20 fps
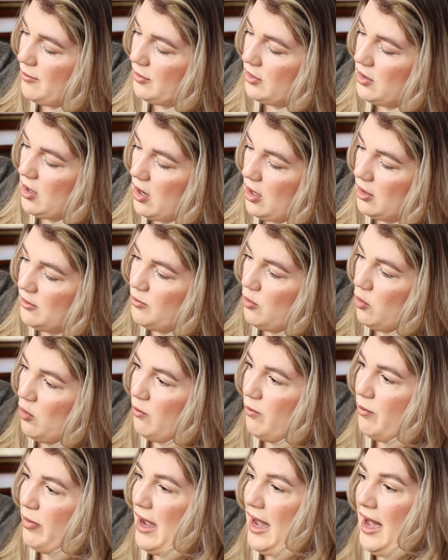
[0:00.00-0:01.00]

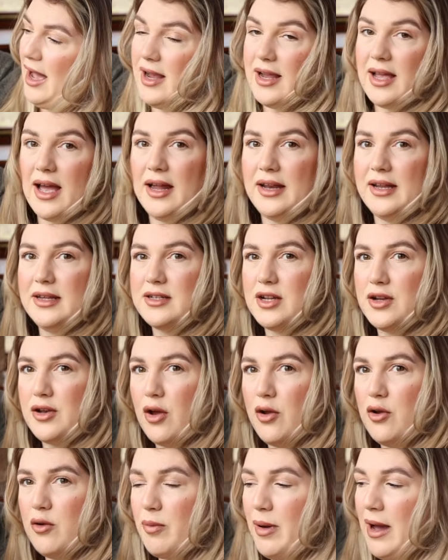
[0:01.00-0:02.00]
cardboard back, and it's a
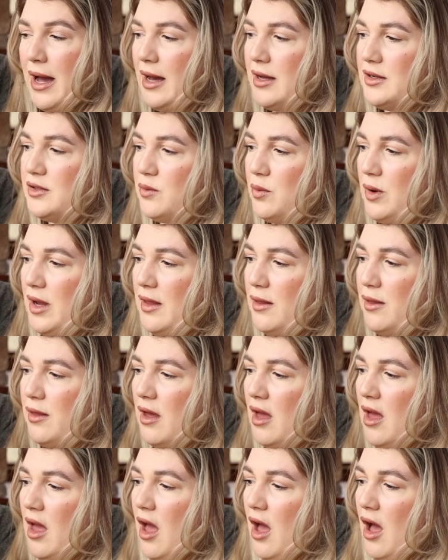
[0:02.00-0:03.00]
notepad with
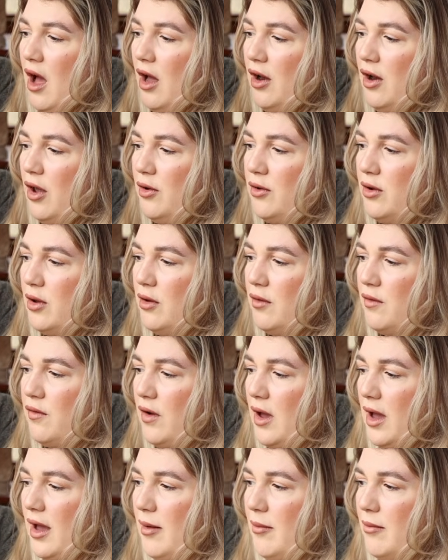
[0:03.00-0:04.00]
a load of
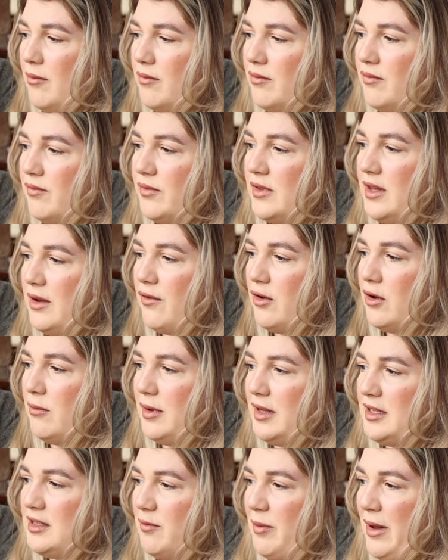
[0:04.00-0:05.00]
different
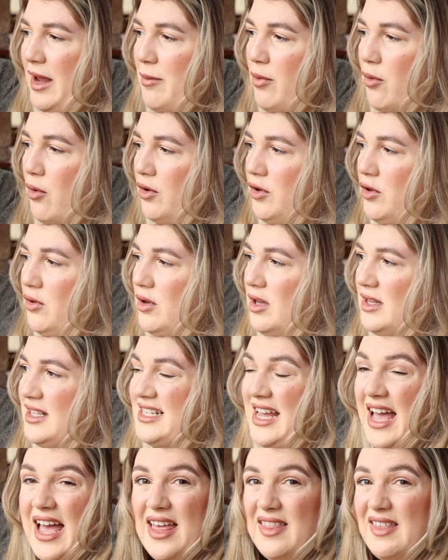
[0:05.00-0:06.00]
bits of paper on. You can
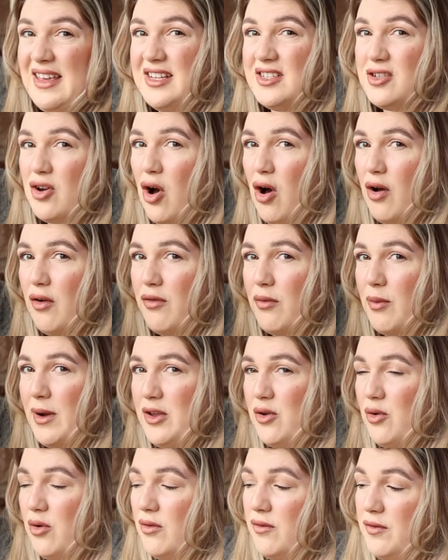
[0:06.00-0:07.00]
tear these off
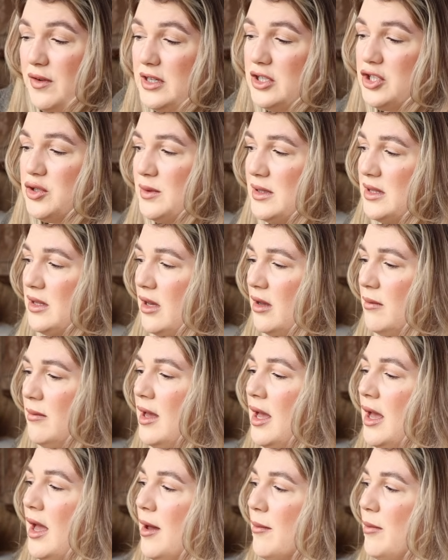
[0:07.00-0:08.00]
when you're finished with them,
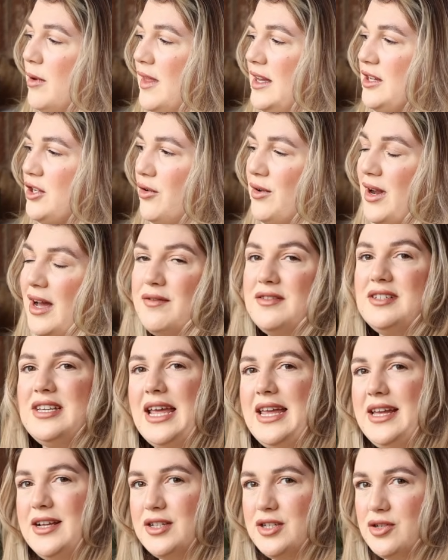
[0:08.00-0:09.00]
but they don't have
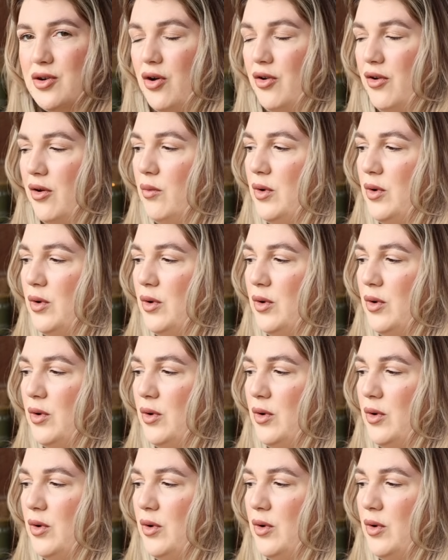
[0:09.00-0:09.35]
dates on,